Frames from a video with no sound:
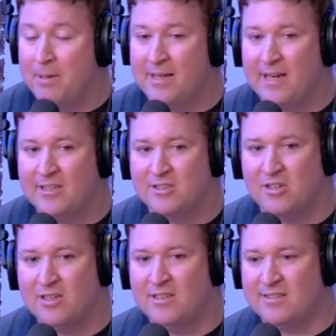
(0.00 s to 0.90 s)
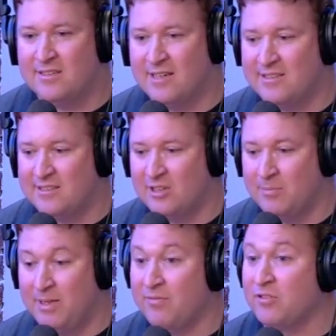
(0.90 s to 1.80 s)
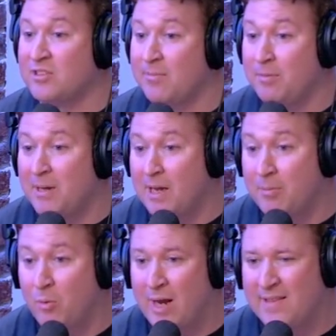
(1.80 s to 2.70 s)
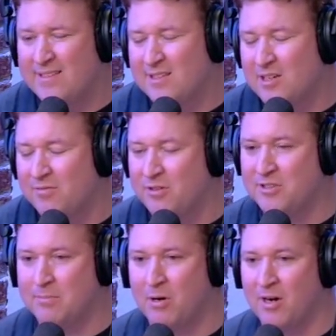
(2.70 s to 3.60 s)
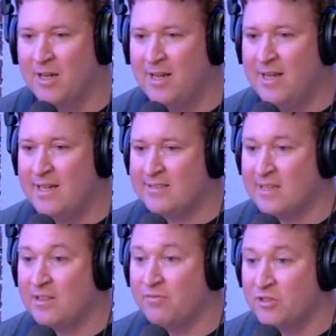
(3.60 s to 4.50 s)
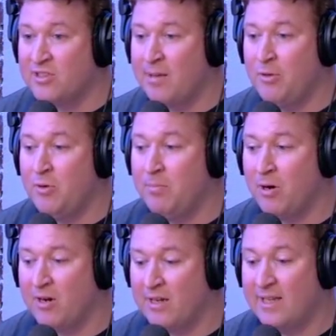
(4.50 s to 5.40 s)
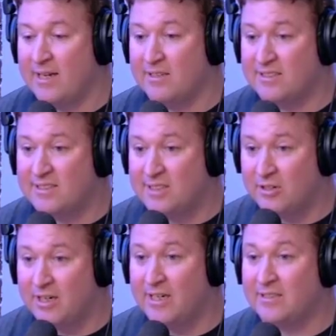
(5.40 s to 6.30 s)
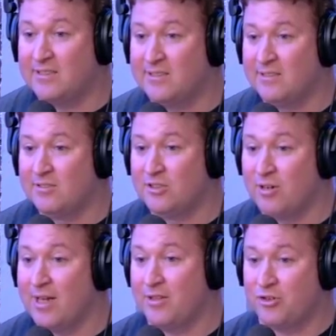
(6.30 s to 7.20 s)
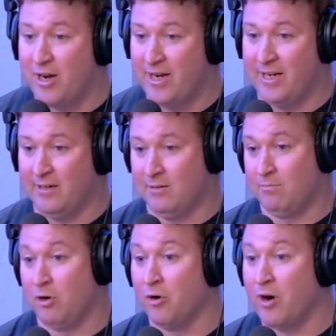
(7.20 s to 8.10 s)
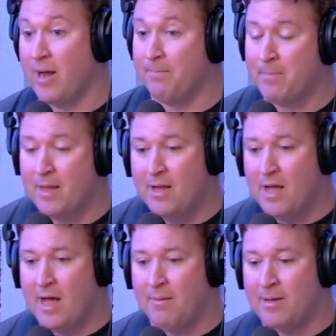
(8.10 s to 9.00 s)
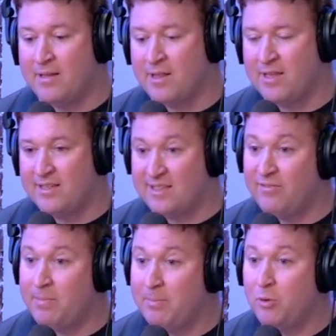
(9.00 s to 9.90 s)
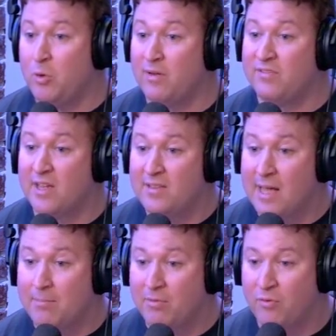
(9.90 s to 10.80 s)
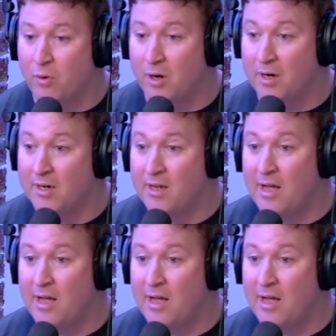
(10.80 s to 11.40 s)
But getting started doesn't necessarily mean the first time you pick up a weight. That's the confusing part. It's like the first time you embark on like a serious strength training program. And the thing is, even people who have done that before,